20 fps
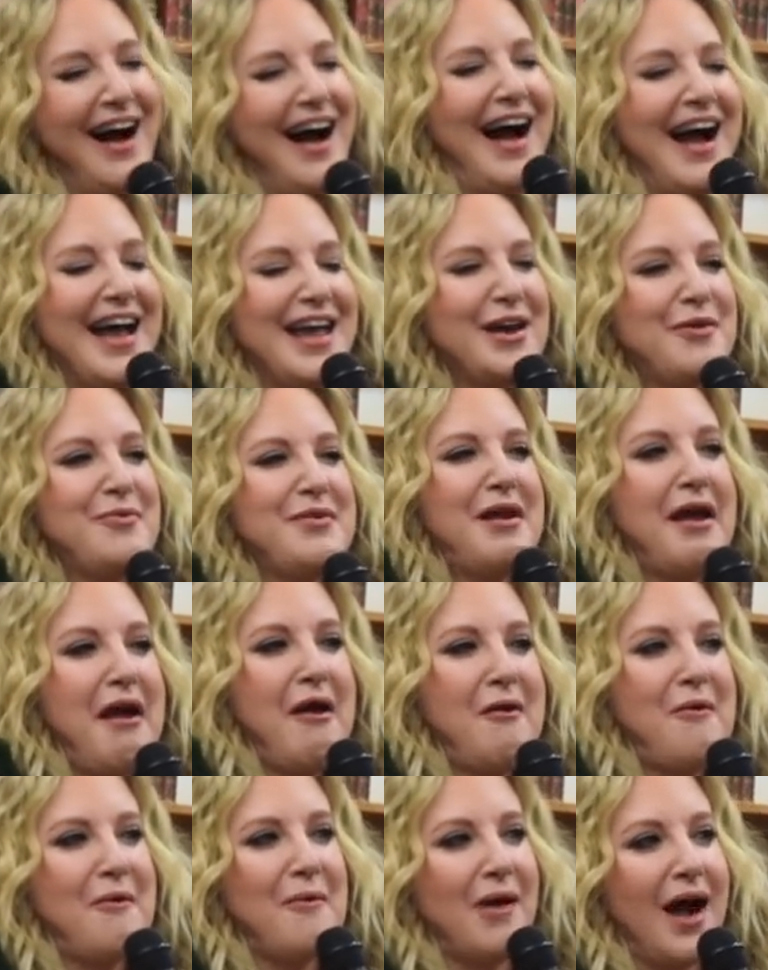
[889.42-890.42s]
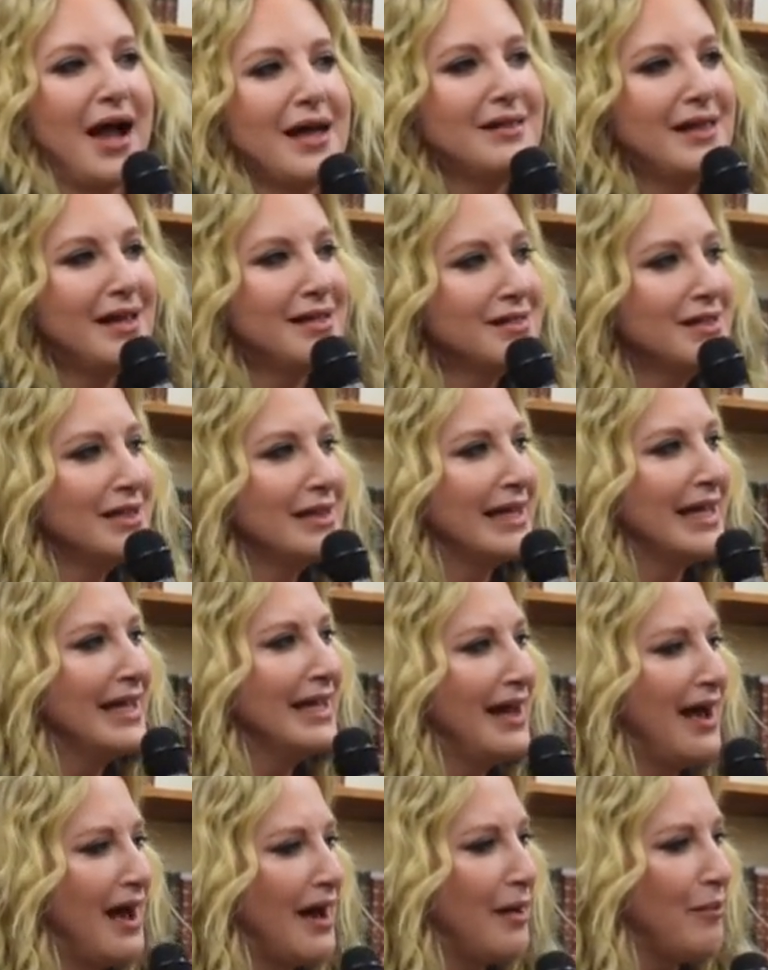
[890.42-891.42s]
I don't know. I like the
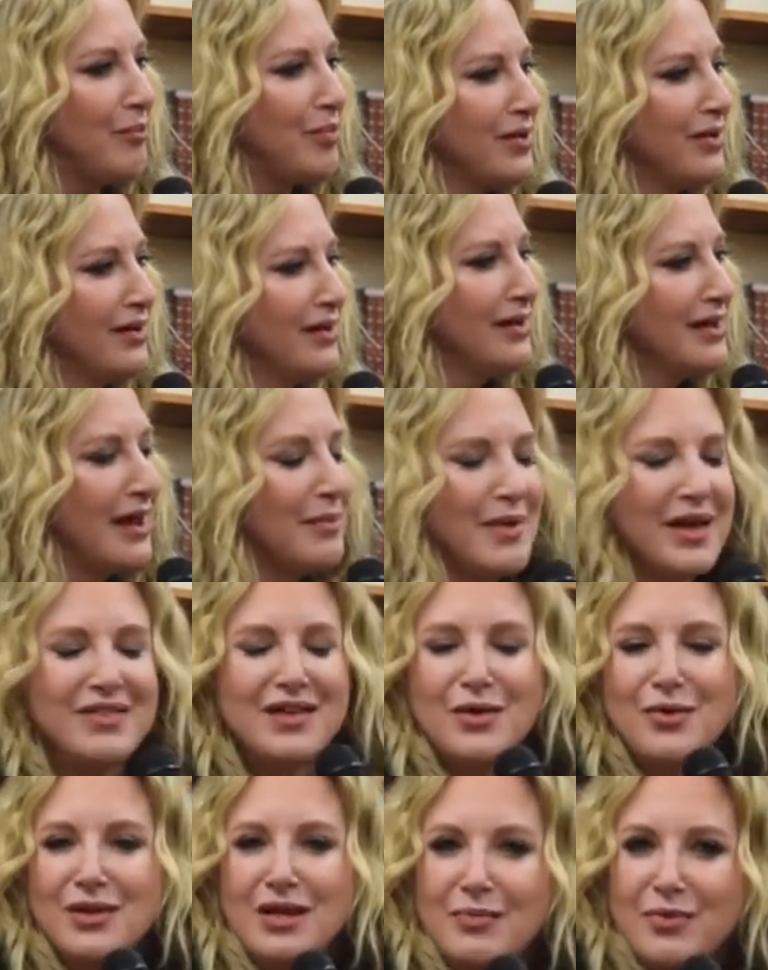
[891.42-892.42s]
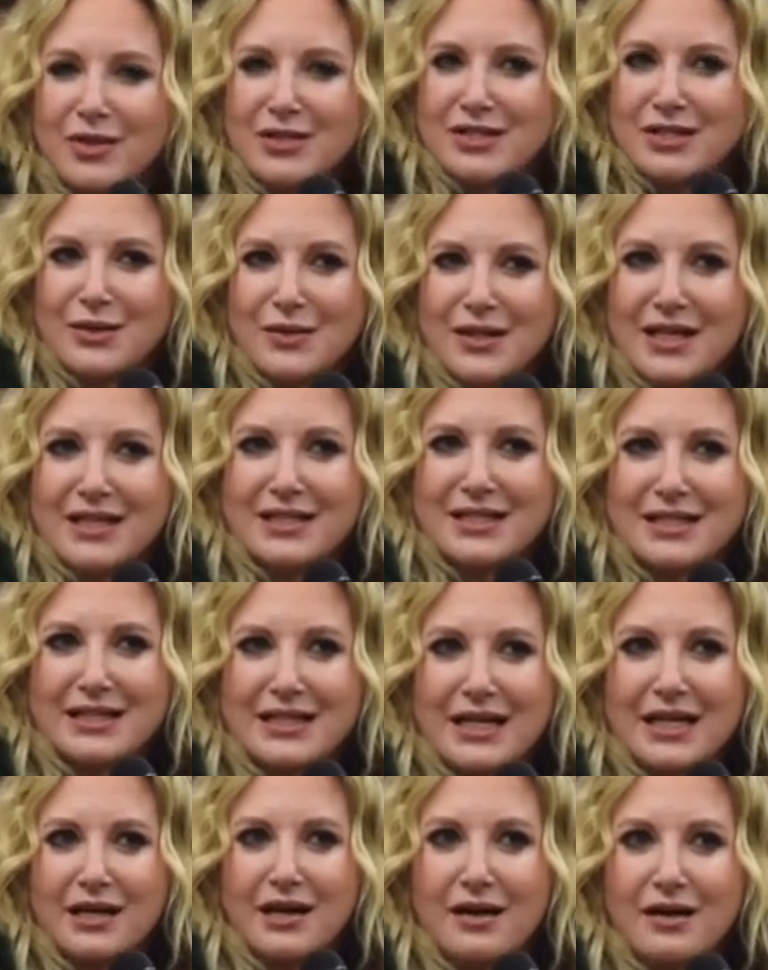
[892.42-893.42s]
lead up. Am I the only person who likes the
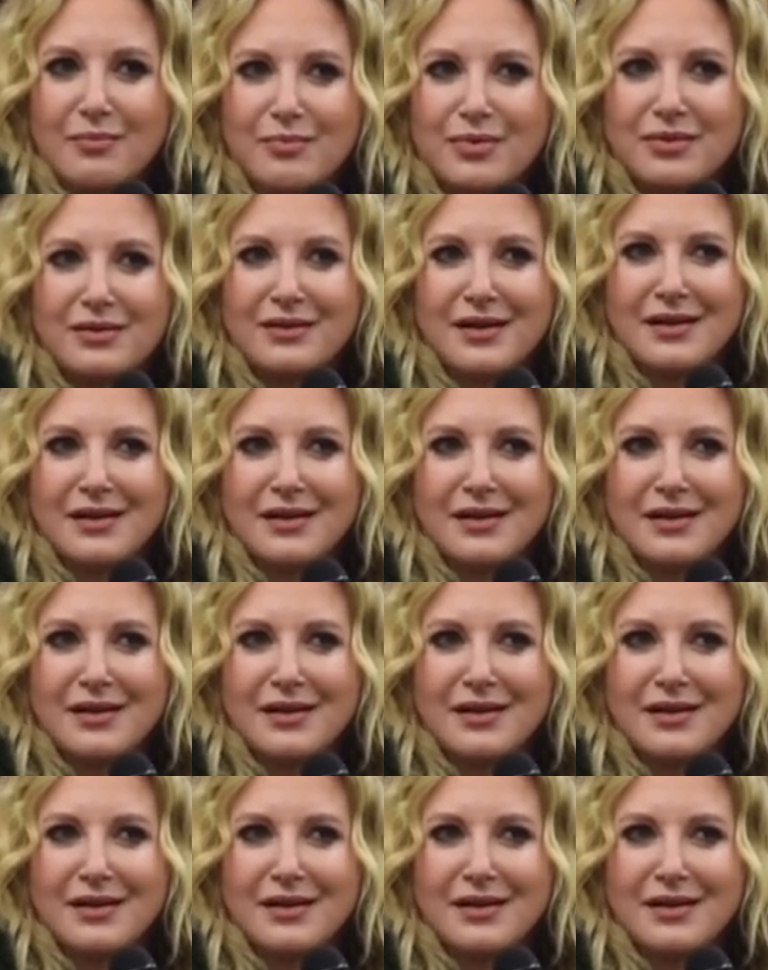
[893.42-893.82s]
lead up?